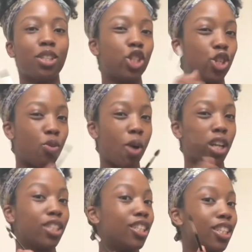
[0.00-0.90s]
she'll
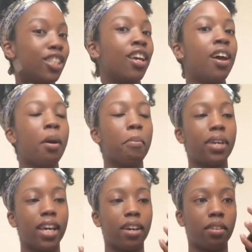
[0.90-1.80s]
watch this. But
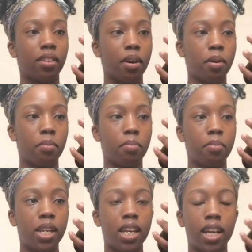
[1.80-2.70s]
yeah, um,
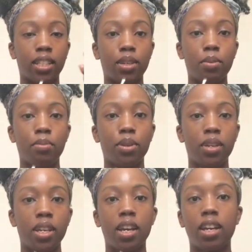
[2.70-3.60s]
Benny XO
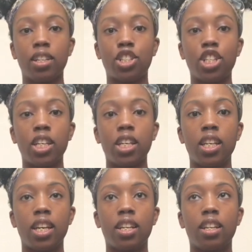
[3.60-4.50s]
Beauty,
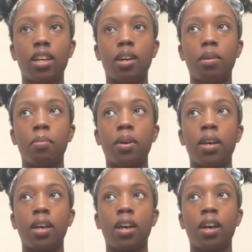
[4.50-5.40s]
she ended up
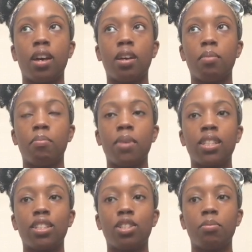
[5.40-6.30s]

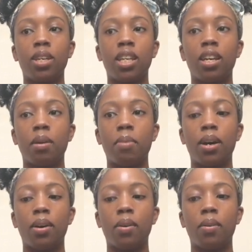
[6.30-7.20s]
messaging me
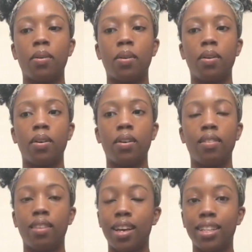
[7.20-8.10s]
about
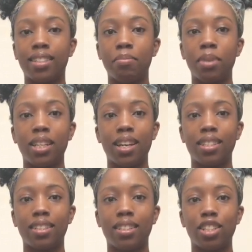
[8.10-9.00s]
as being an
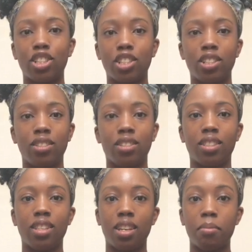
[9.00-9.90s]
esthetician, she was
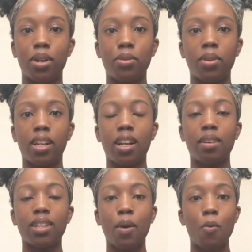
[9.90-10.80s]
thinking about doing it, and I
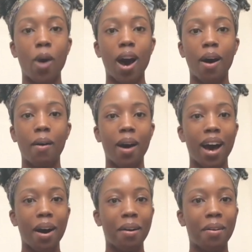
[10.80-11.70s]
was like, wow,
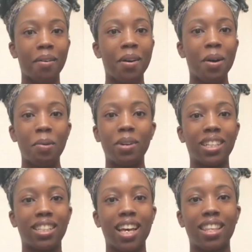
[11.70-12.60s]
how weird
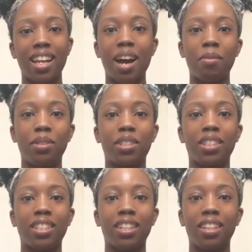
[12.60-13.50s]
is that that I was
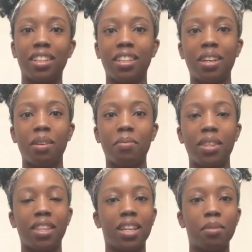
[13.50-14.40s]
just looking up
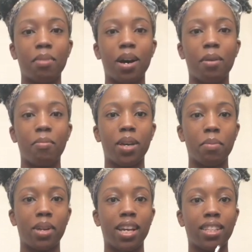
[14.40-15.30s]
and thinking about
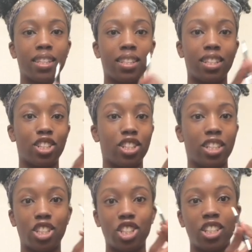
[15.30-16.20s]
becoming an esthetician,
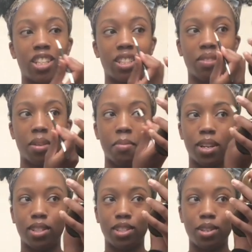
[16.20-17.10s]
and she said something
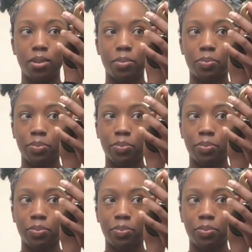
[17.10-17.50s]
about it too.